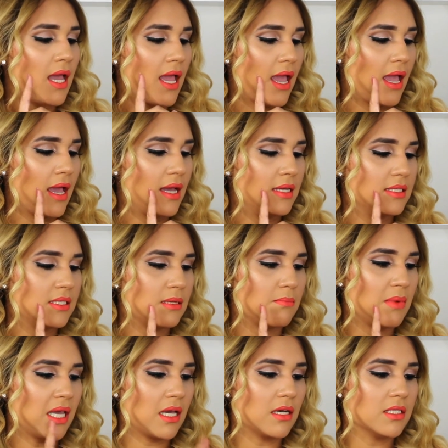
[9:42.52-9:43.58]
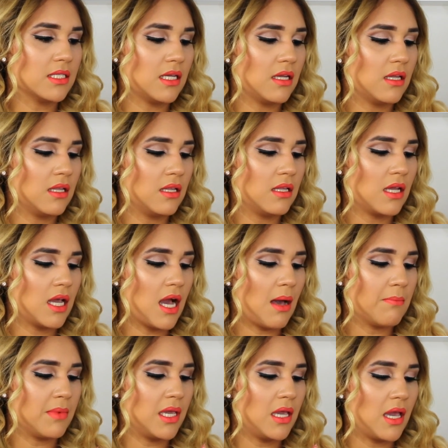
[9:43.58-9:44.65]
And my cousin
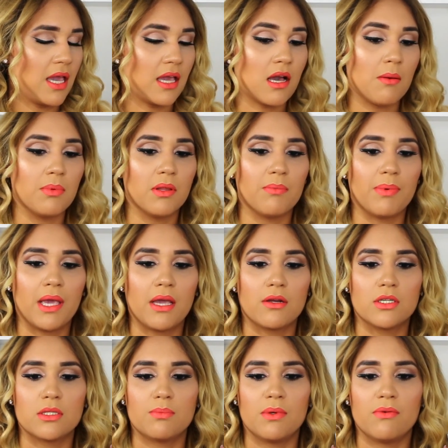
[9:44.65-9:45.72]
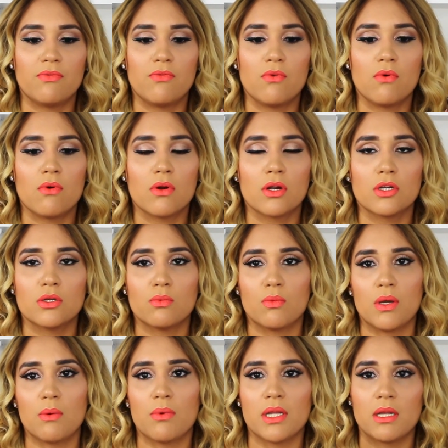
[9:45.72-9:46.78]
got me a couple of pairs before
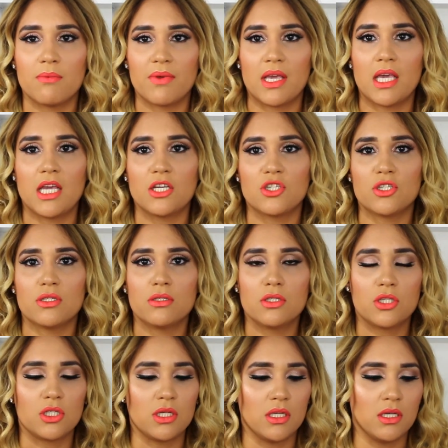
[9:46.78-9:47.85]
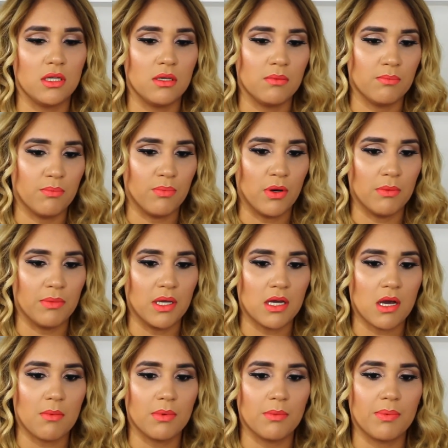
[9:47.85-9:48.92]
we went on vacation. She bought me a
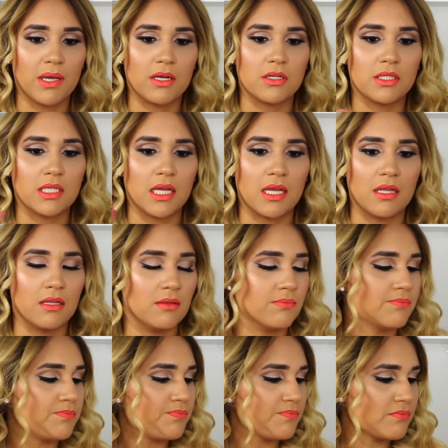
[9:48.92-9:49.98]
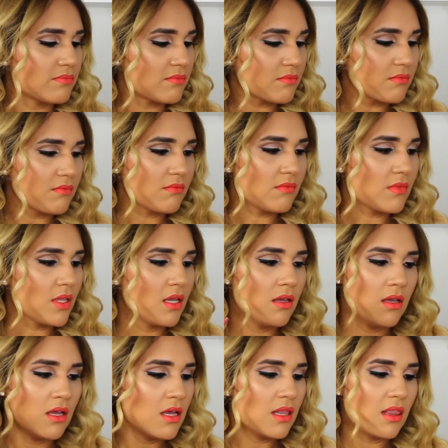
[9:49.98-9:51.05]
couple of pairs, and
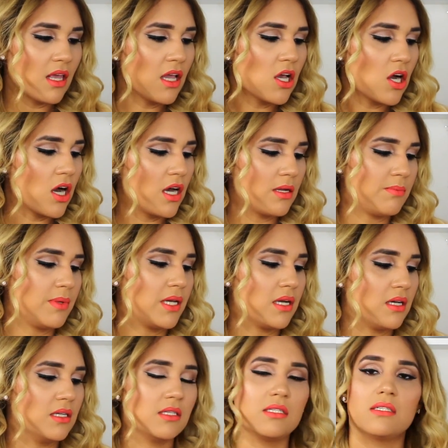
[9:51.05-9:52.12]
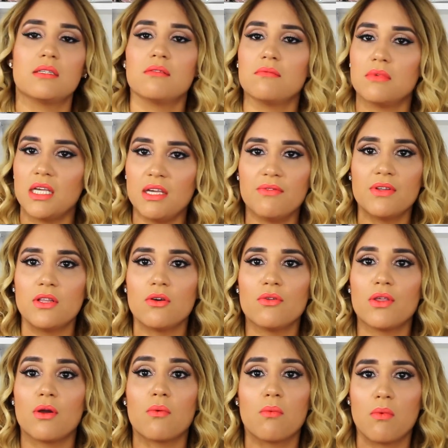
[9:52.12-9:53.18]
thank God, because even
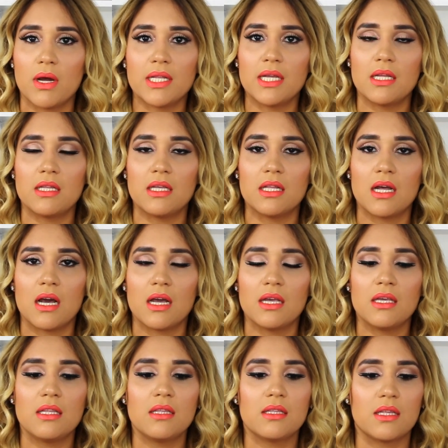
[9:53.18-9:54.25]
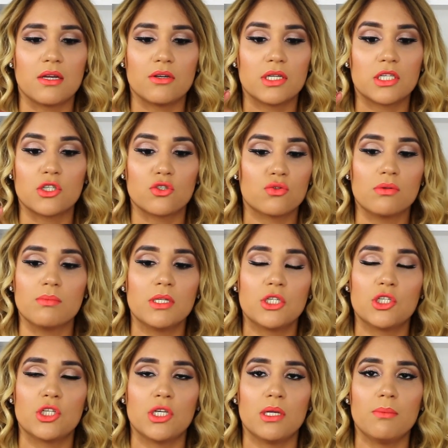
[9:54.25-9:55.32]
though they're $199, they're extremely
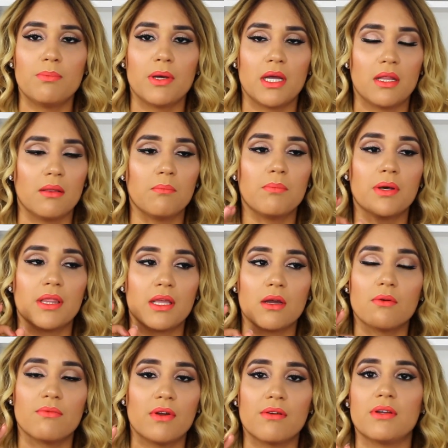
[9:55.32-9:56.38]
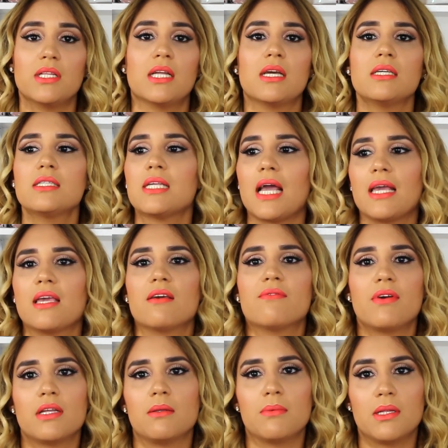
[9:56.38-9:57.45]
cheap, but they are very nice. I
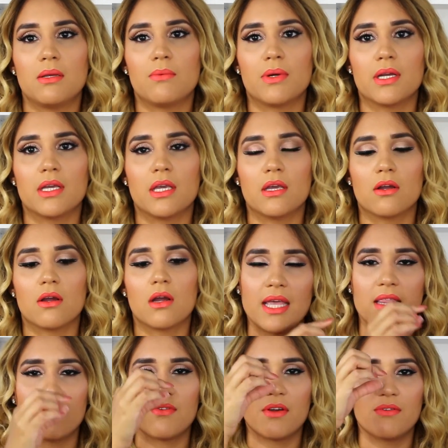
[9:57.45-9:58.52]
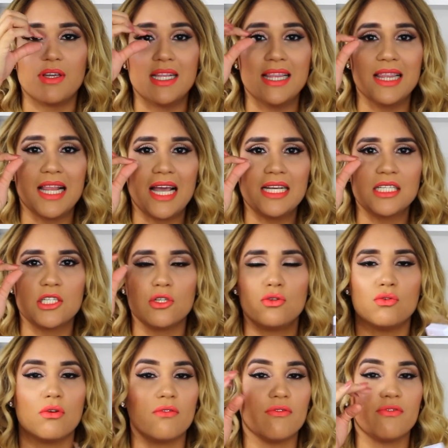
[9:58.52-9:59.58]
can't find them anywhere in here. They're very light.
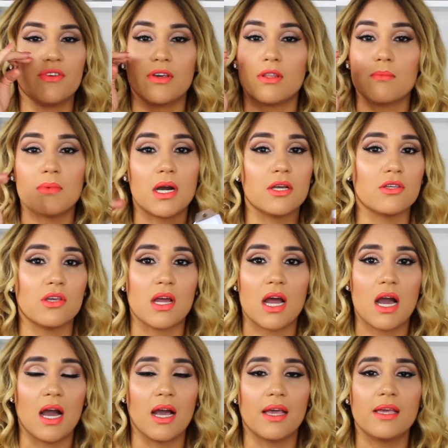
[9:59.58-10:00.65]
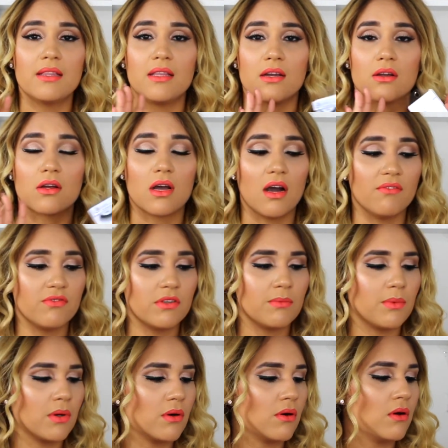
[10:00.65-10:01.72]
You don't feel them on your eye. They're
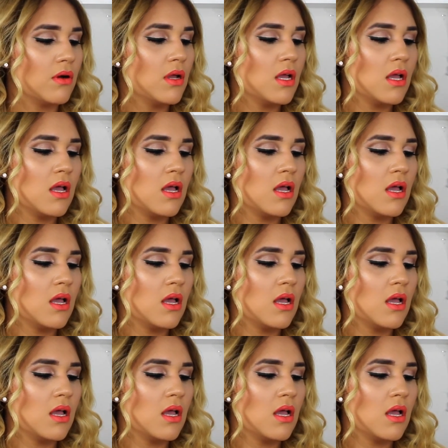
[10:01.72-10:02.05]
comfortable.